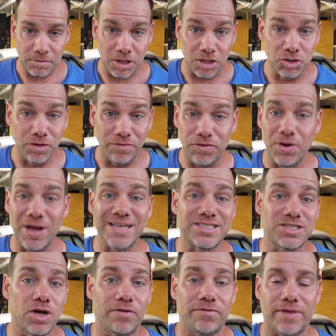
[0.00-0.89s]
So if you
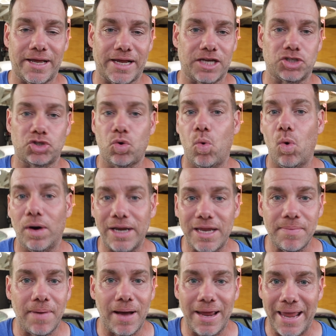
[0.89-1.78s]
guys know of like a
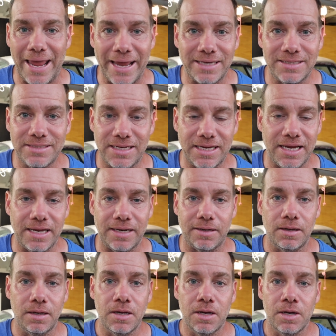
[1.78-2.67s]
20 by
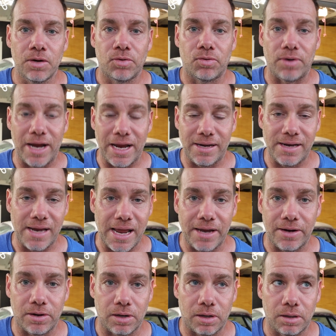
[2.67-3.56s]
18
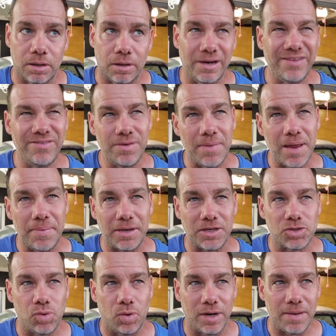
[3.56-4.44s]
radiator, or even
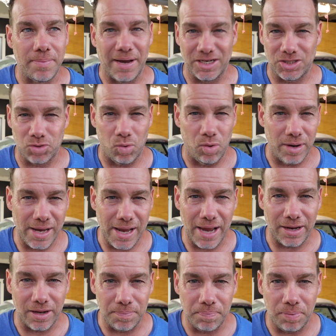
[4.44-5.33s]
maybe 20 by 20
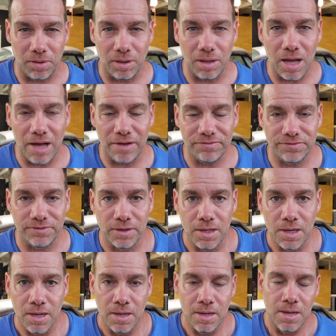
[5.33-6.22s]
I could pull off,
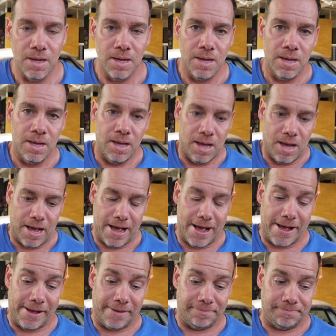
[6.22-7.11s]

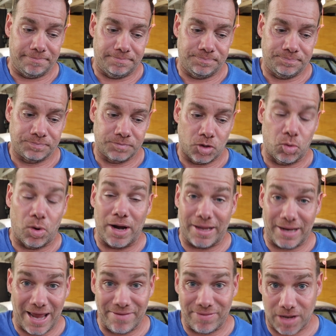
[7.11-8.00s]
where I
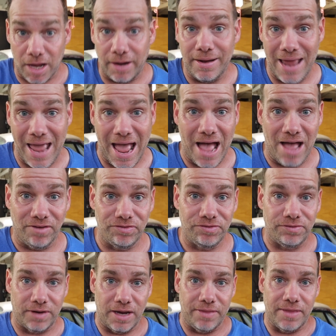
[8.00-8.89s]
could have it cut in
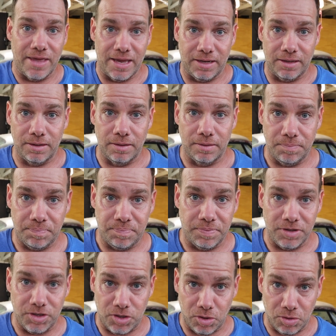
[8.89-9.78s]
half and then
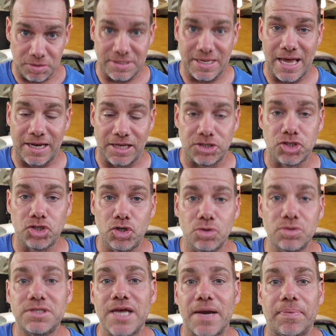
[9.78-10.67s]
use that as
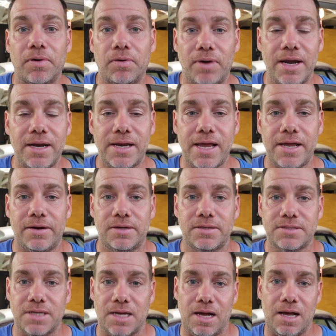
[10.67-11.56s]
2 separate
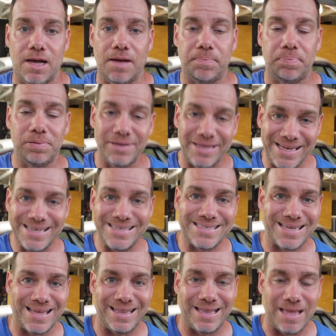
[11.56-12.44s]
radiators,
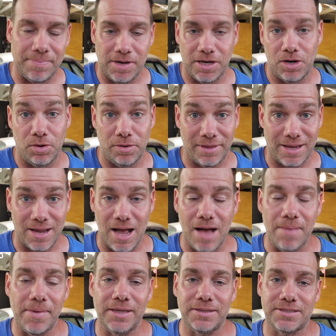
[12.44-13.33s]
please let me know in the
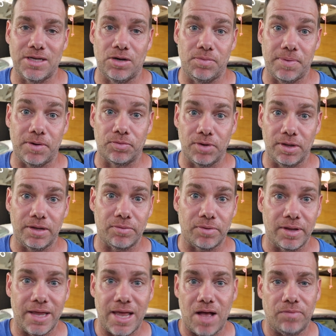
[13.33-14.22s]
comments. That would be really,
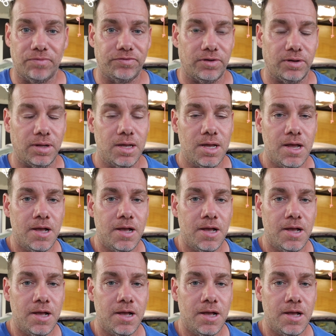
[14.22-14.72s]
really helpful.